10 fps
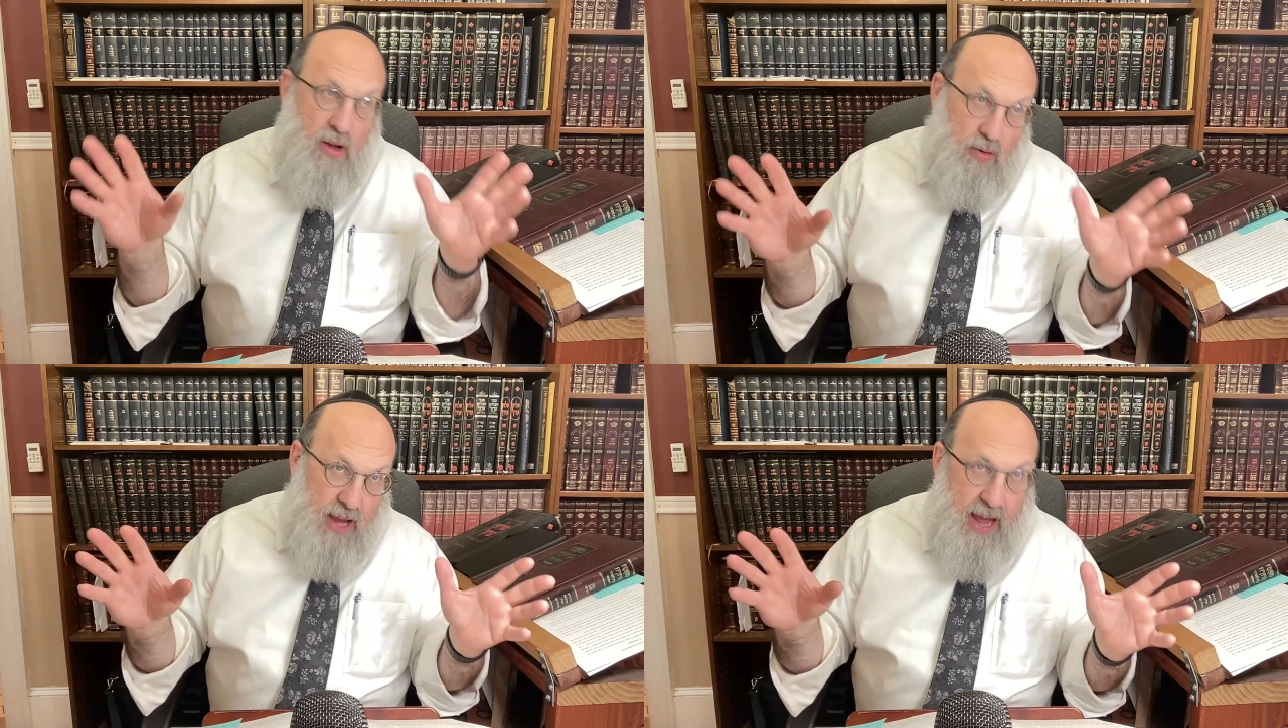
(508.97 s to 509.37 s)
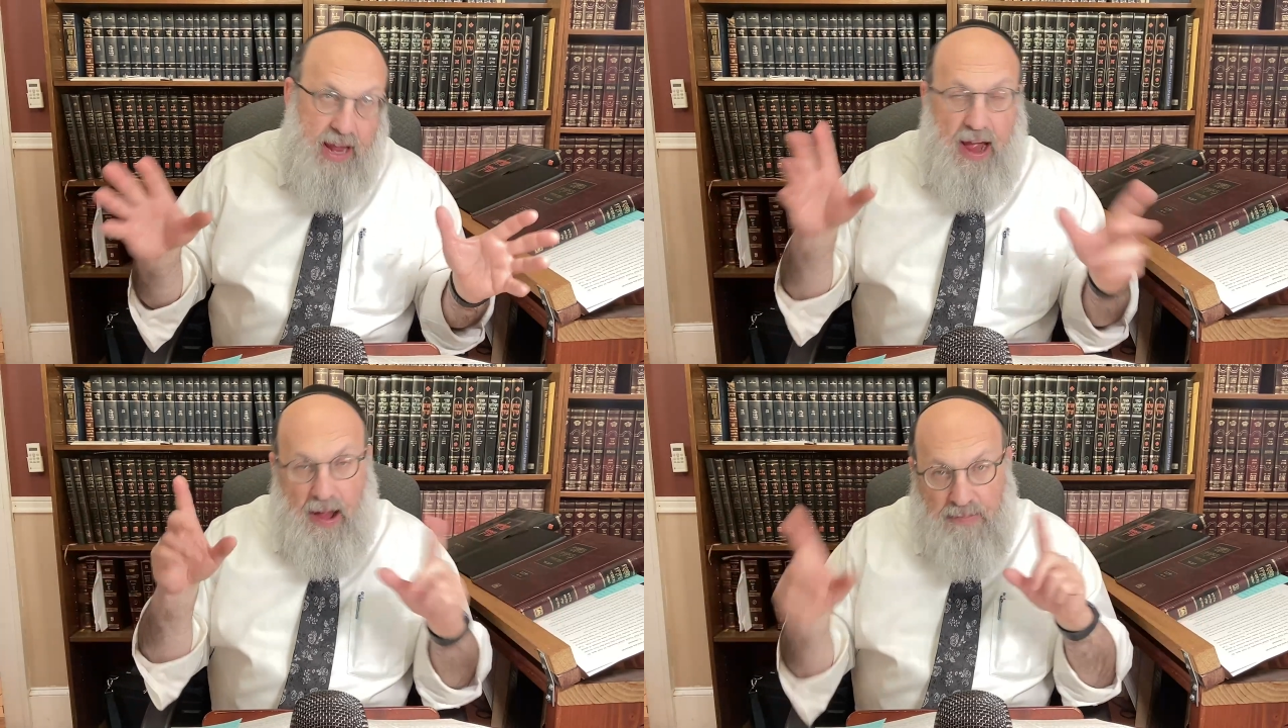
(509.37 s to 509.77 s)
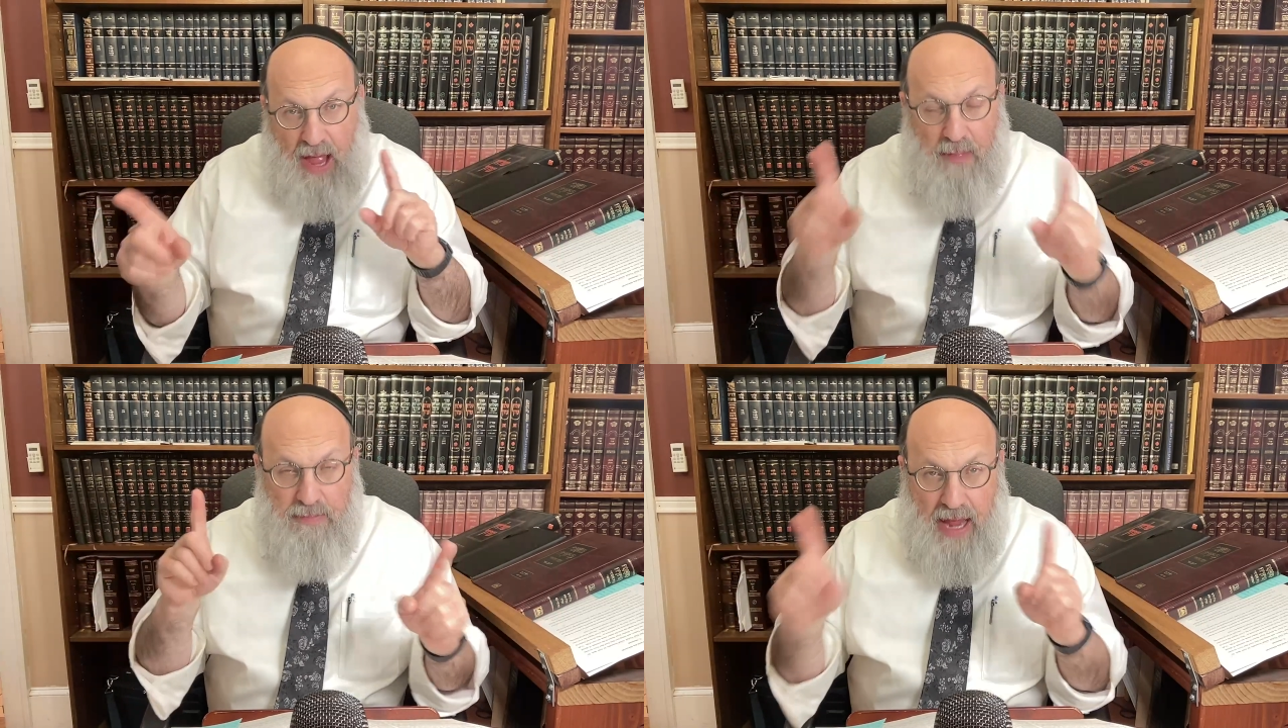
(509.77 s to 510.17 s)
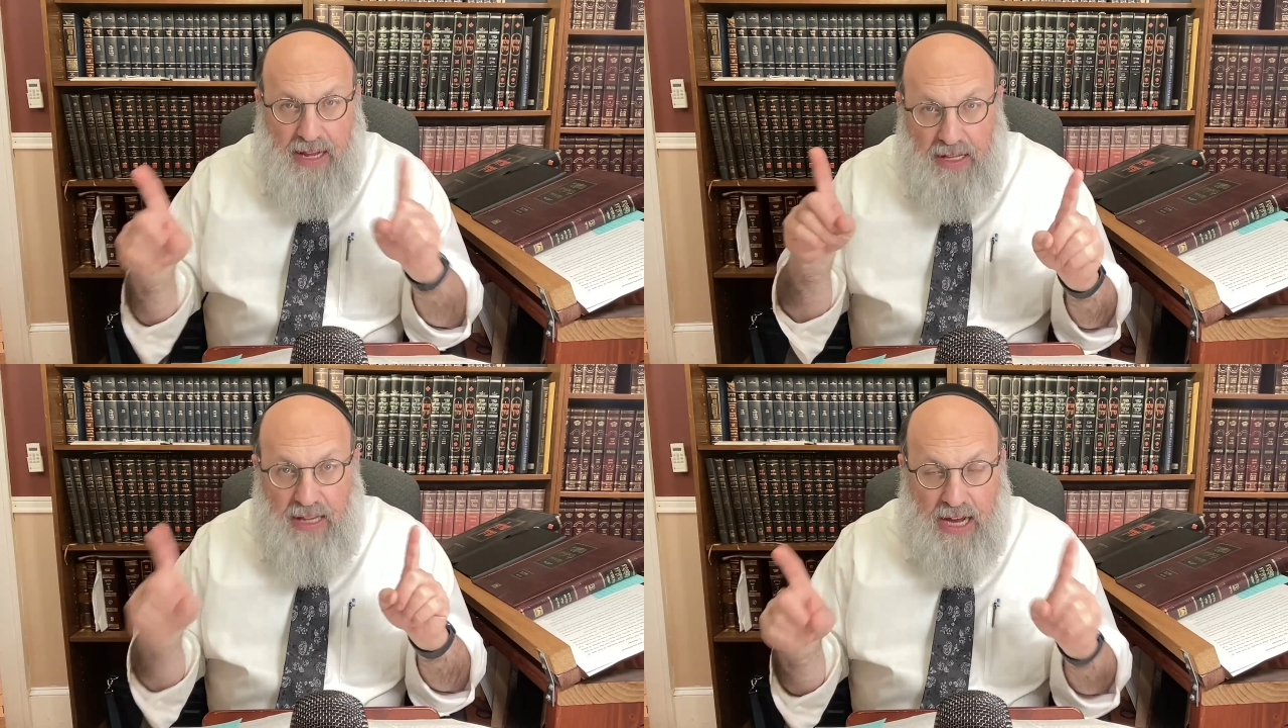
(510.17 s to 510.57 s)
Okay, I'm not
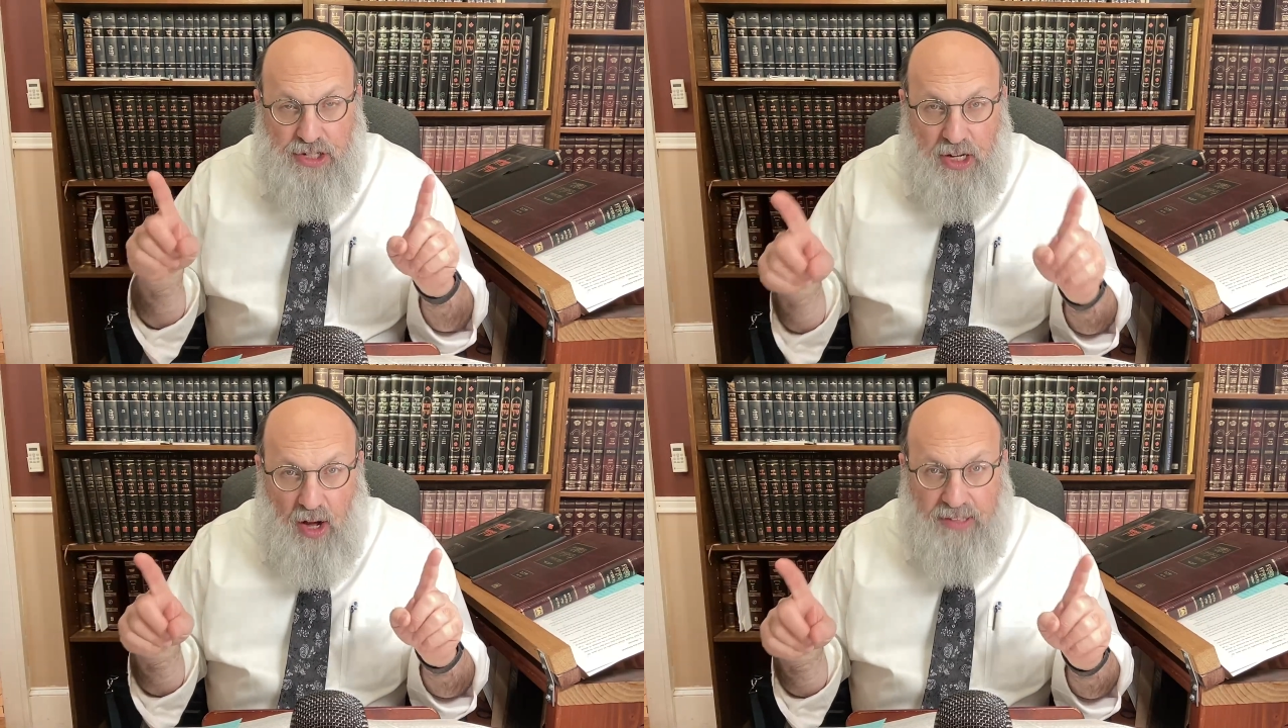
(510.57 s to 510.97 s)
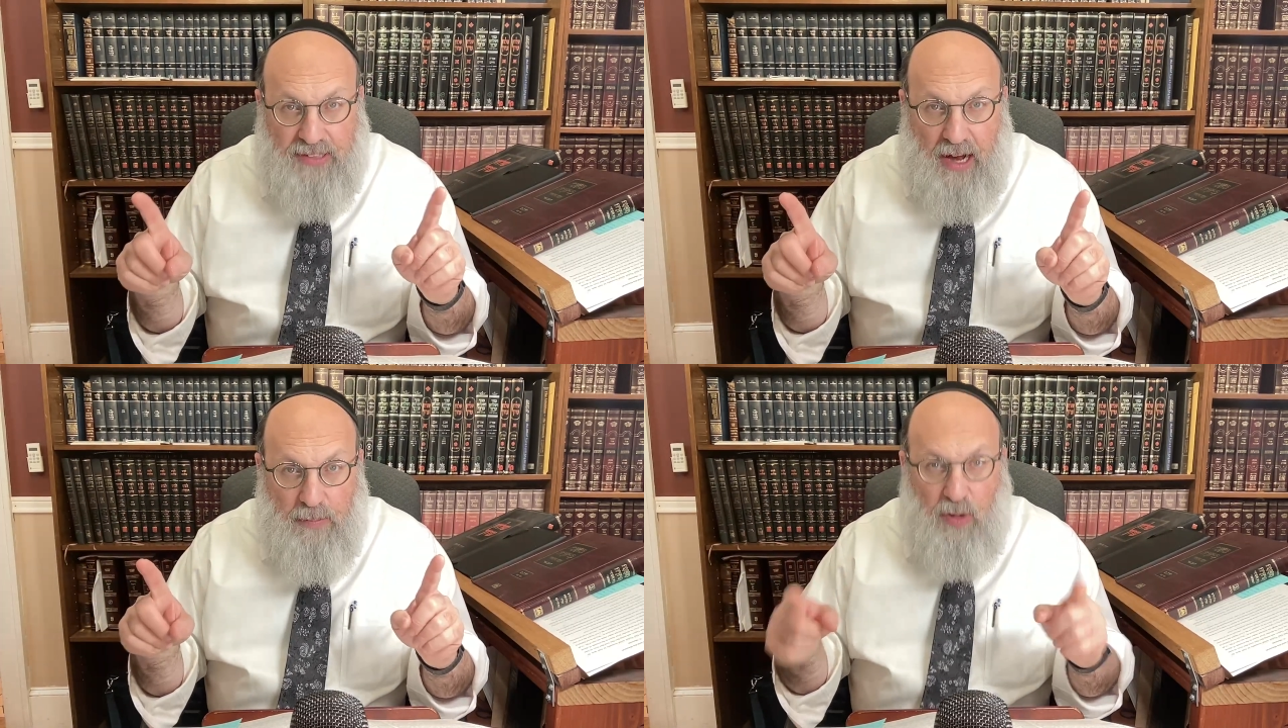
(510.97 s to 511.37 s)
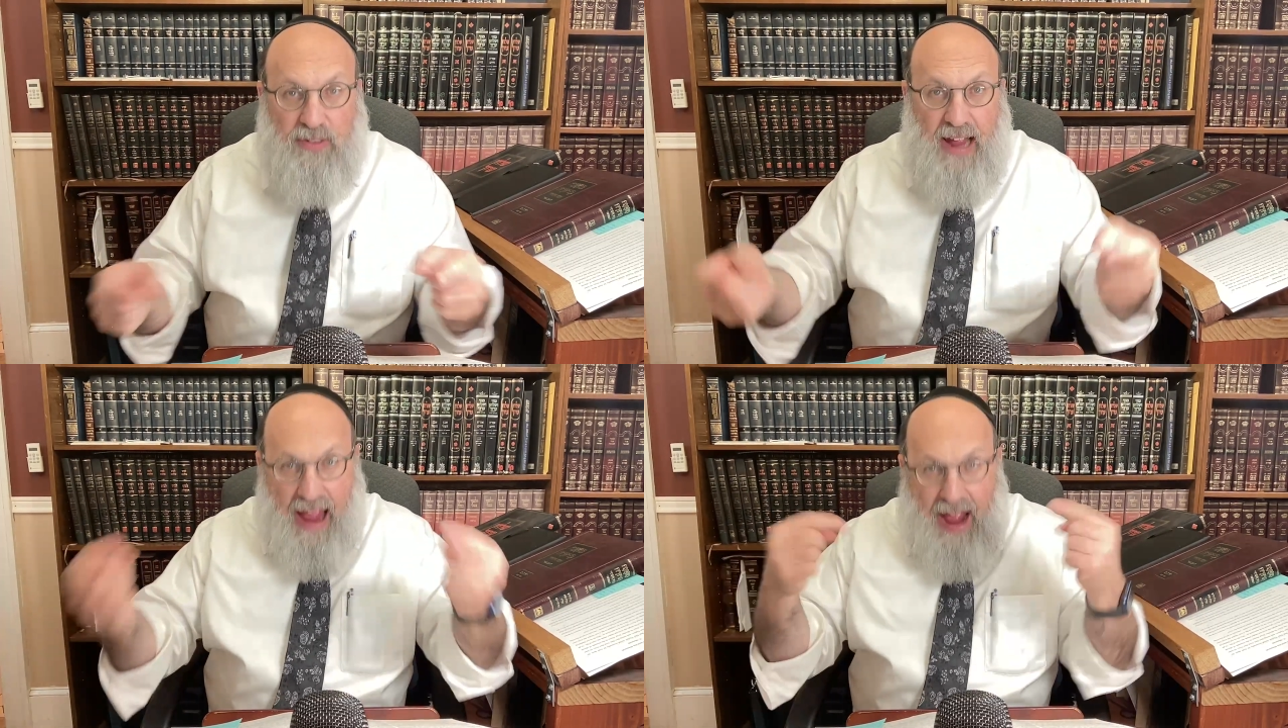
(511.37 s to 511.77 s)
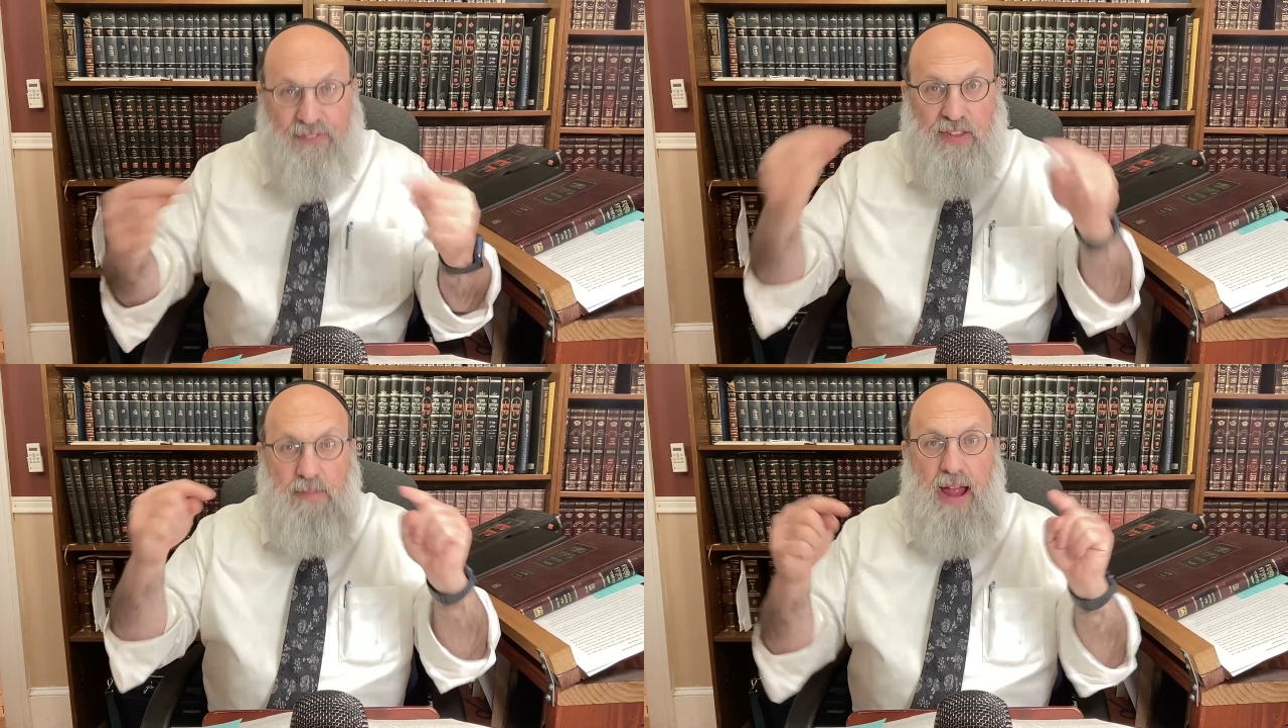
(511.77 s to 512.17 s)
making the Asher Yatzar because I
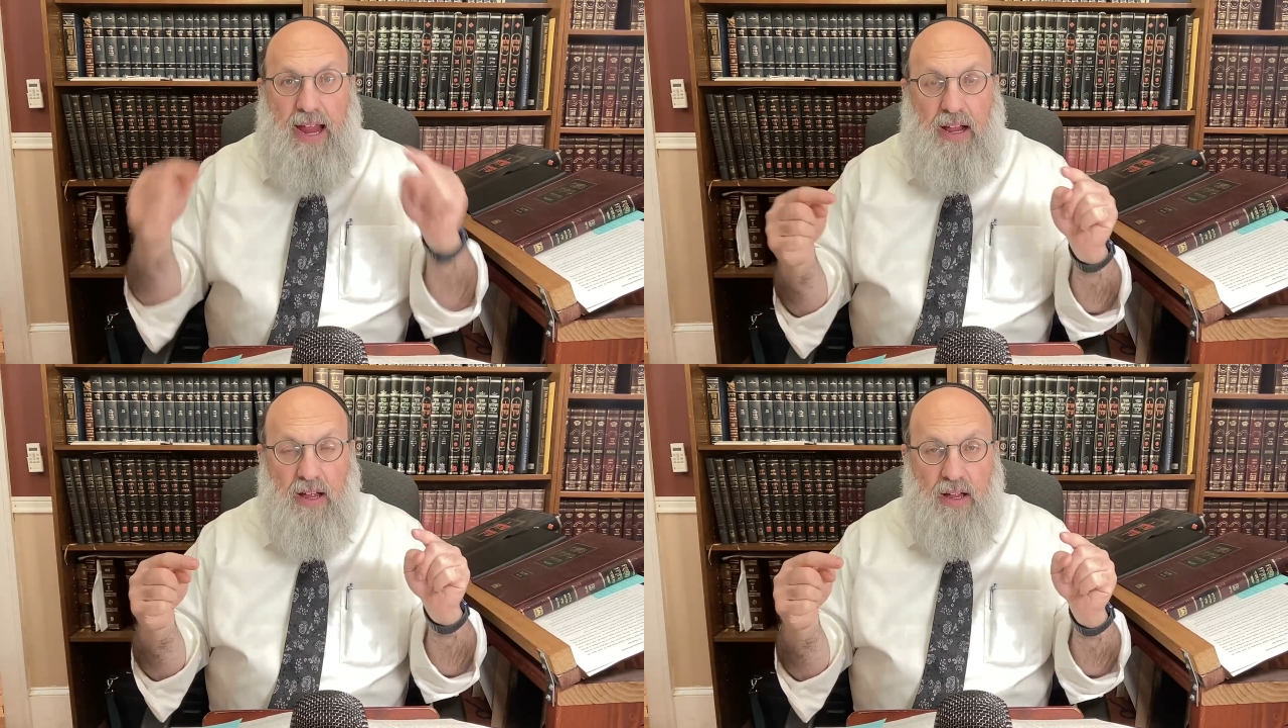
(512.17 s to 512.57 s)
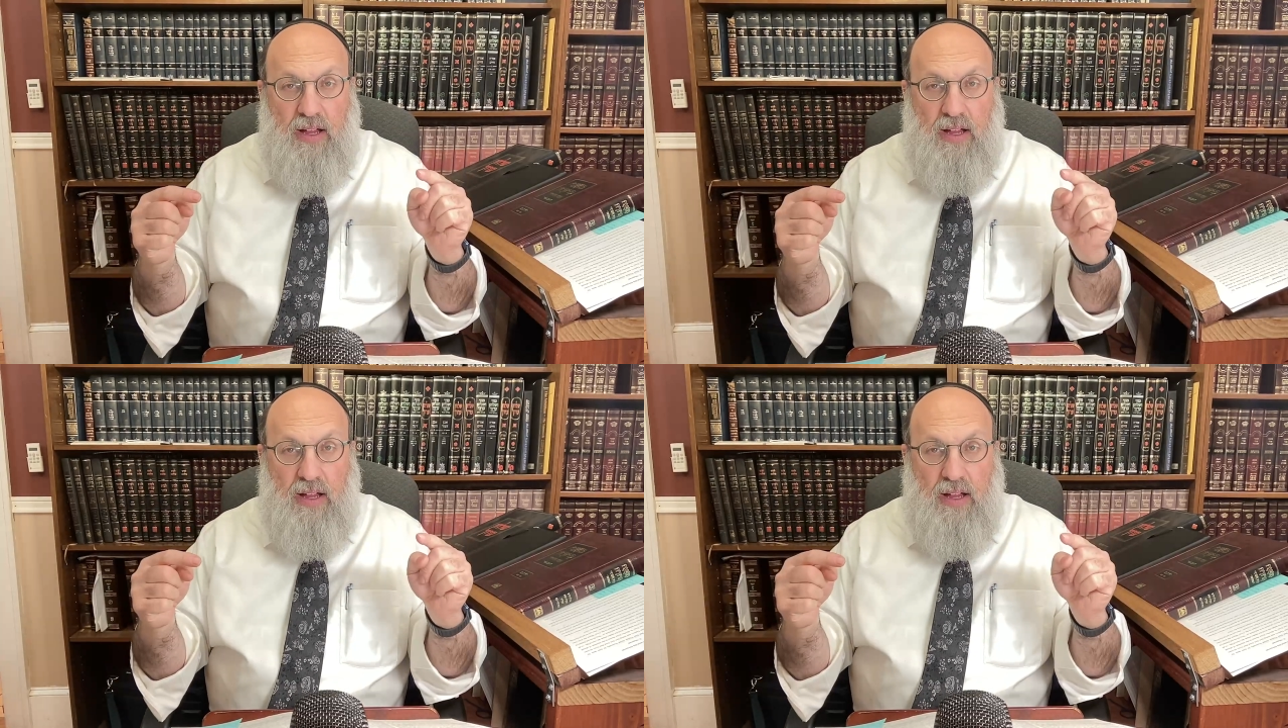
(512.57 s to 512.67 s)
have to make